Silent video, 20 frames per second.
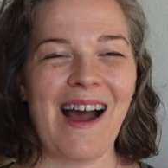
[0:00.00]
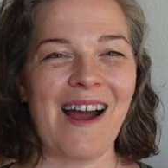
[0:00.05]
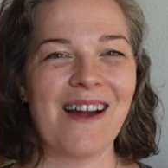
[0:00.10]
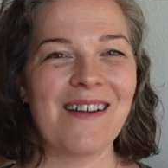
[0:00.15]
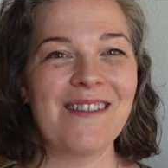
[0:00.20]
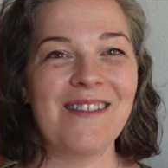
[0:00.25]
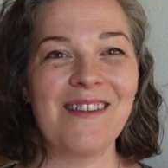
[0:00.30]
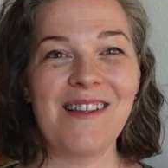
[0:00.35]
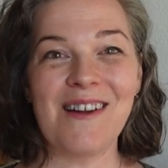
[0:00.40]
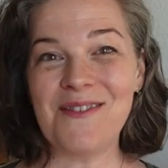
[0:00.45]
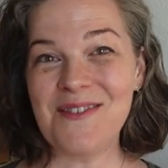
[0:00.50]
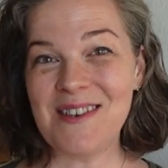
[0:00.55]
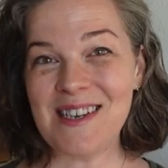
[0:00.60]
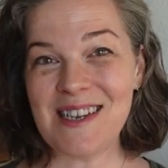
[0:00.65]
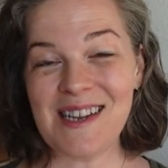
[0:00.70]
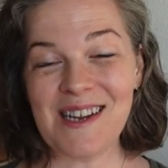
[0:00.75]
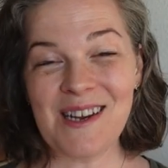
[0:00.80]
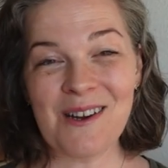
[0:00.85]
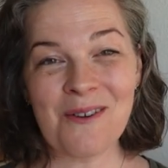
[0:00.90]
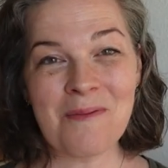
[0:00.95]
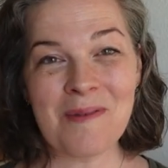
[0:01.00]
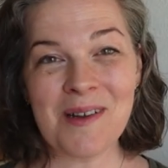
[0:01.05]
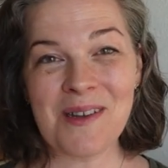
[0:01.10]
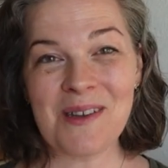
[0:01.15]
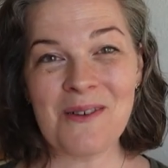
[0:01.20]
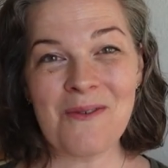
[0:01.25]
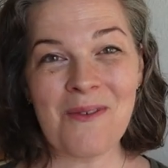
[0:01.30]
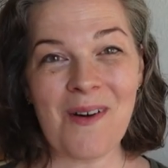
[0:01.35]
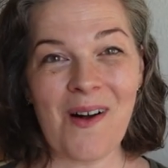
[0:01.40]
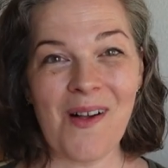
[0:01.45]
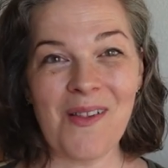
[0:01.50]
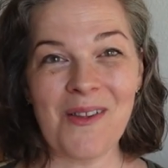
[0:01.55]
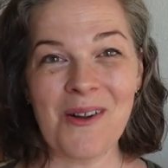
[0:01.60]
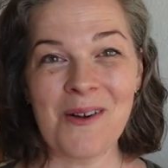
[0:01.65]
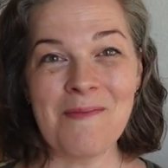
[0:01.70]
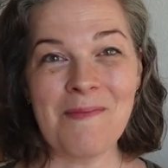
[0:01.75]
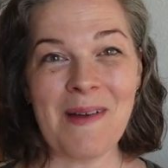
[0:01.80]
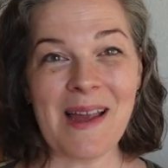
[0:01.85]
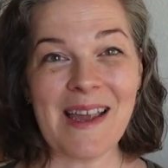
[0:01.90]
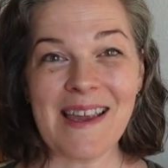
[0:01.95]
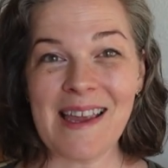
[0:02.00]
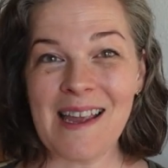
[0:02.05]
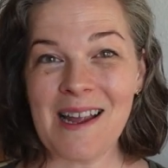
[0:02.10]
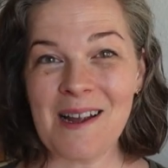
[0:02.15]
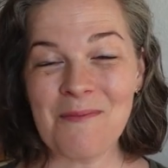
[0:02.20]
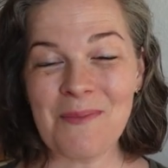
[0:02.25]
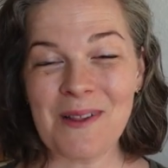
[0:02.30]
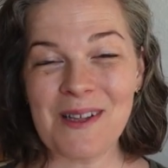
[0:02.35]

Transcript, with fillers: I'd love to hear what you all are making.